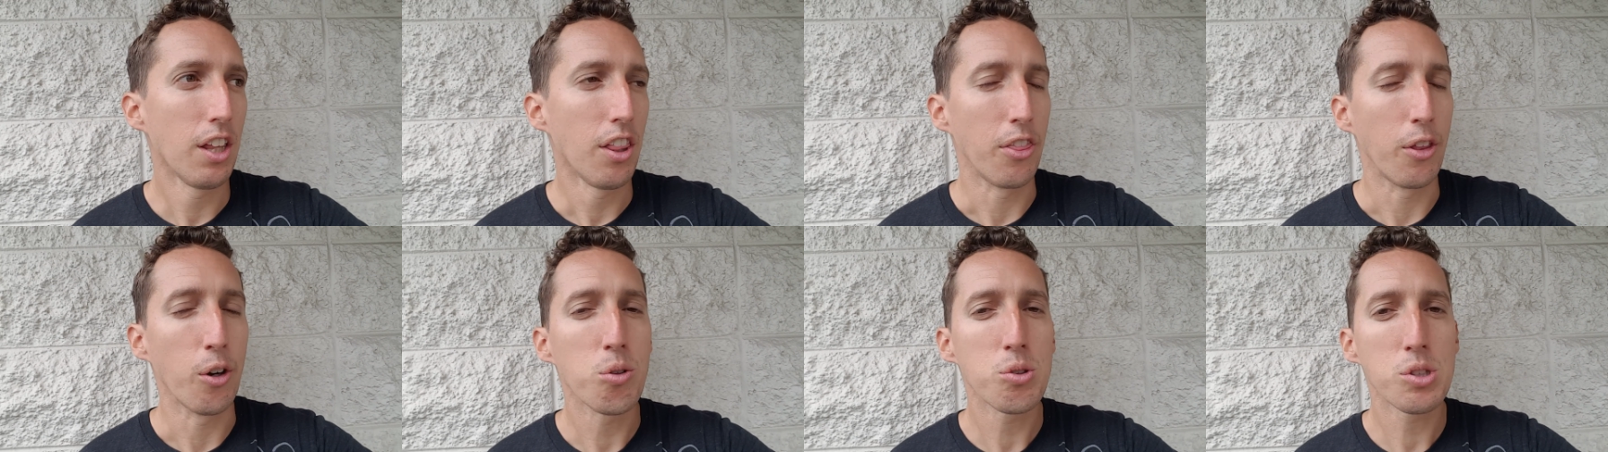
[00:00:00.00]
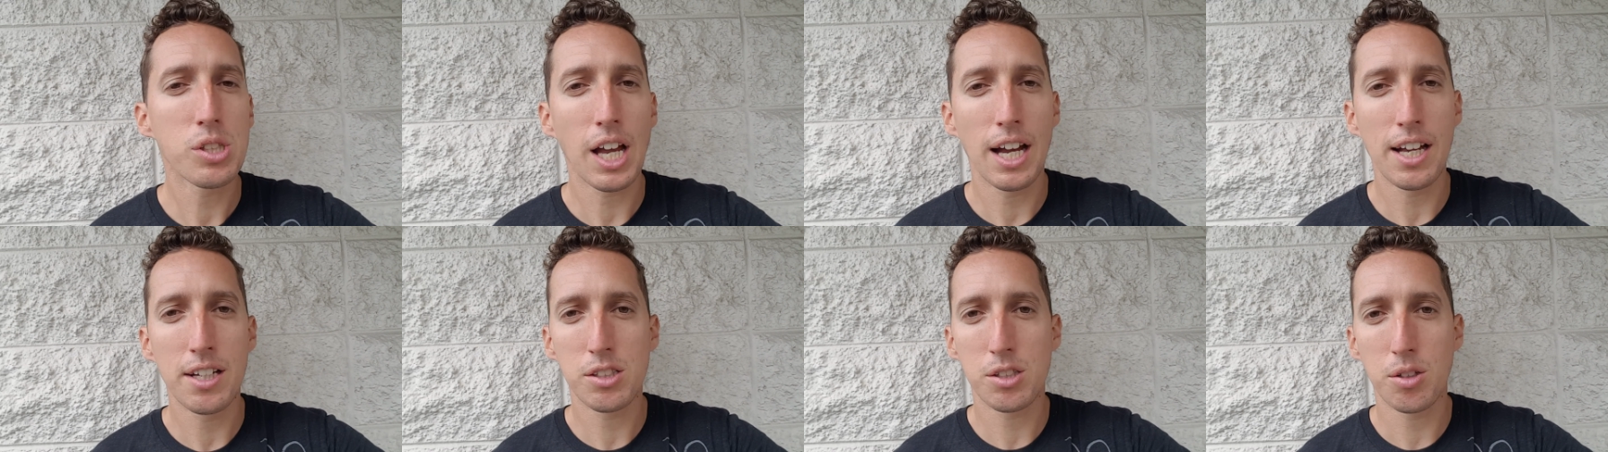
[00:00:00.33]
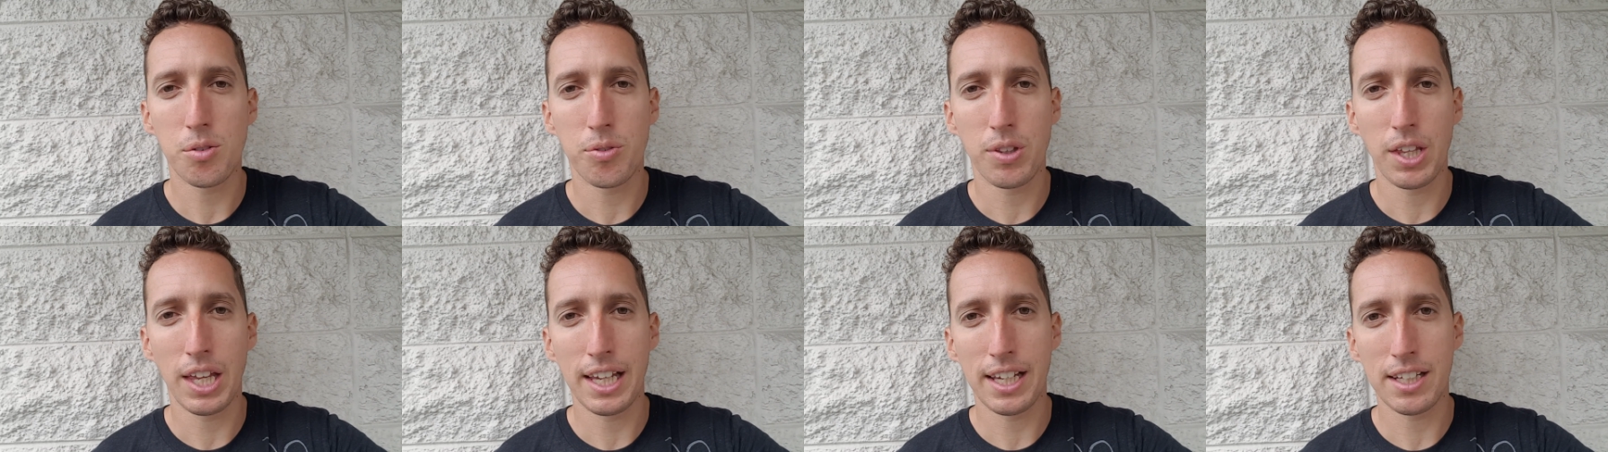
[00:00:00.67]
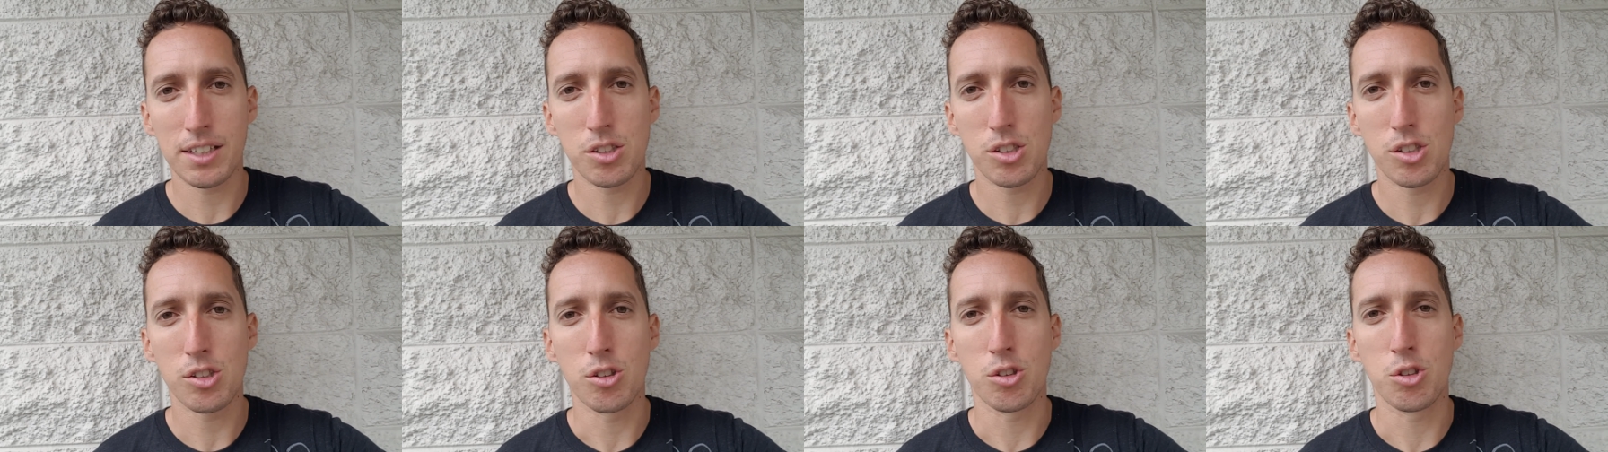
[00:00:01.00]
Those kinds of
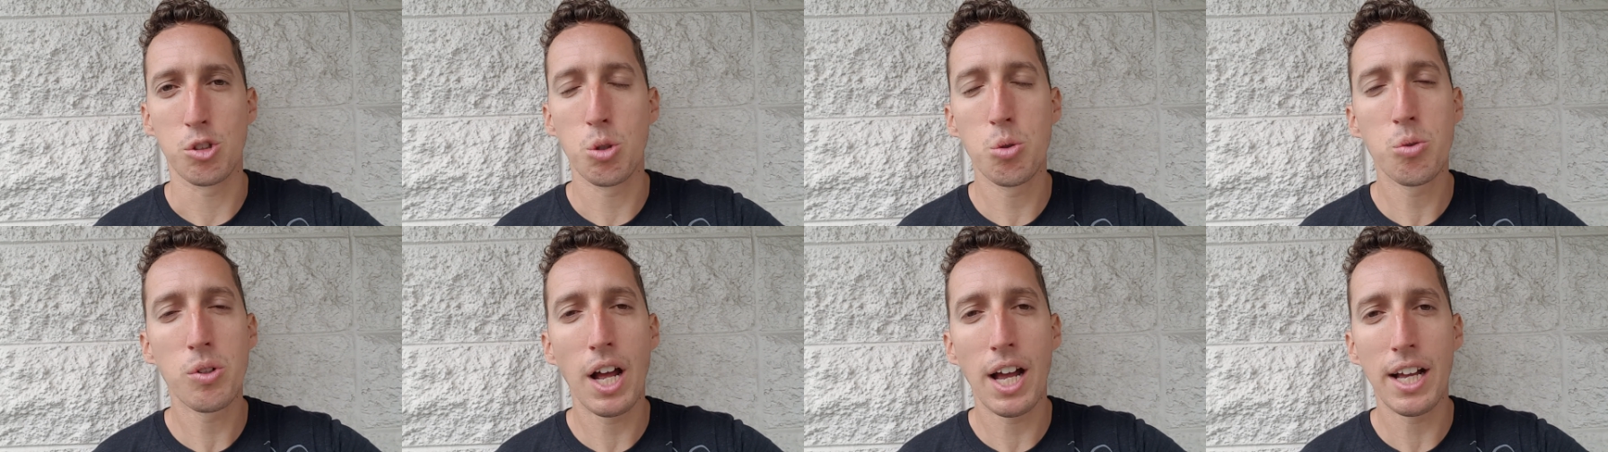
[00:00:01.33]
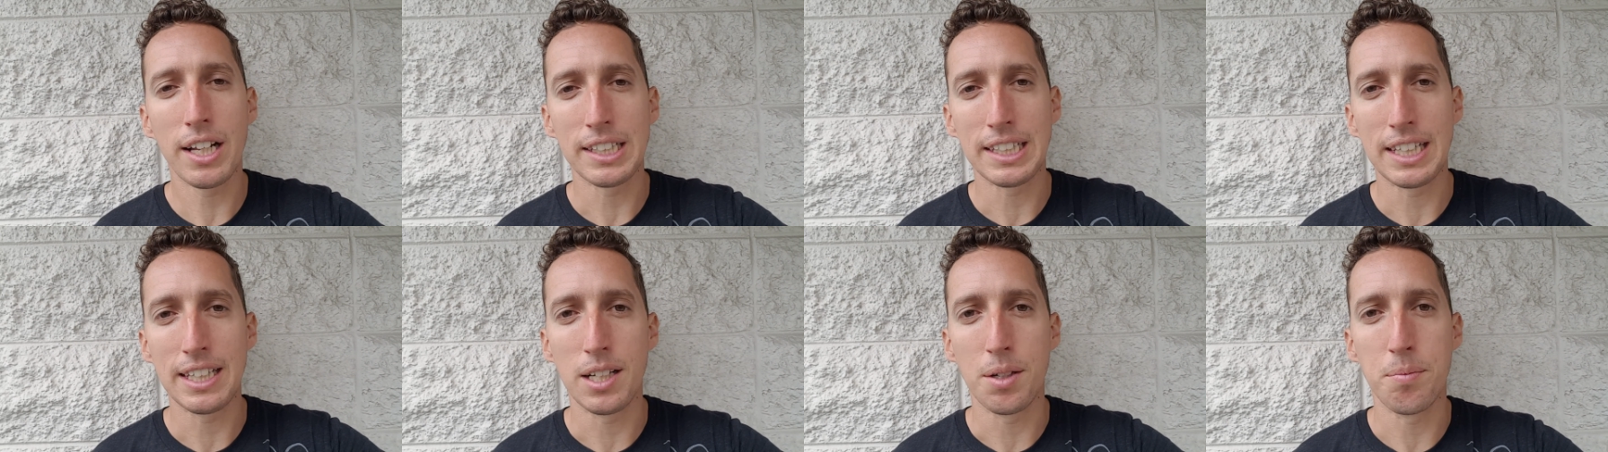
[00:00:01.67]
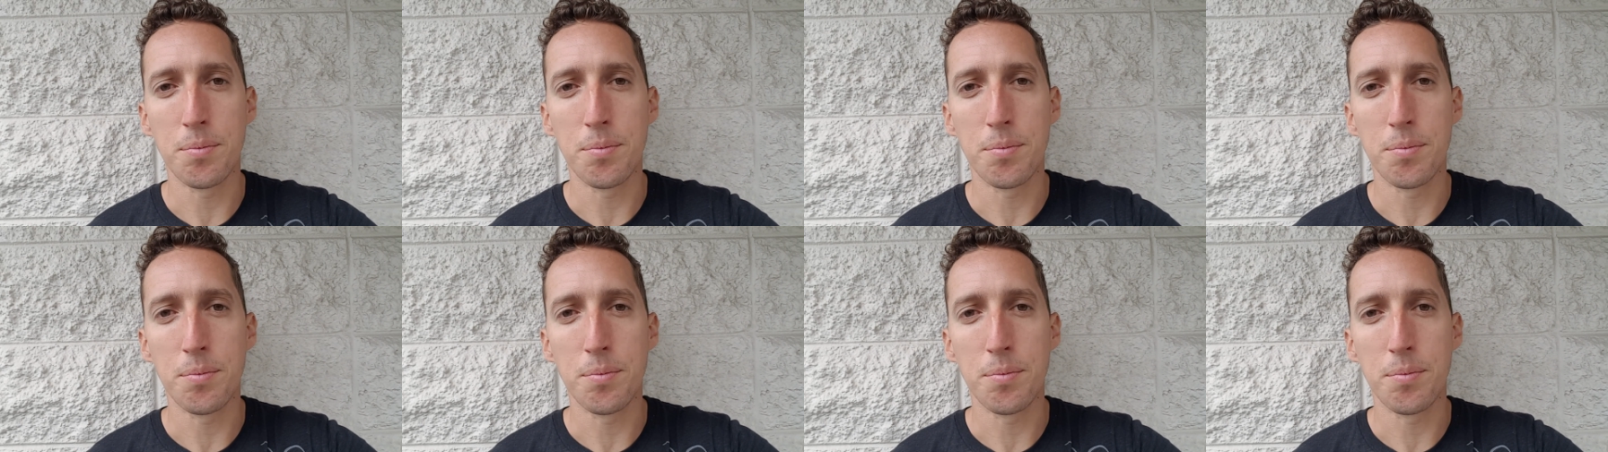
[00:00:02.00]
things do not need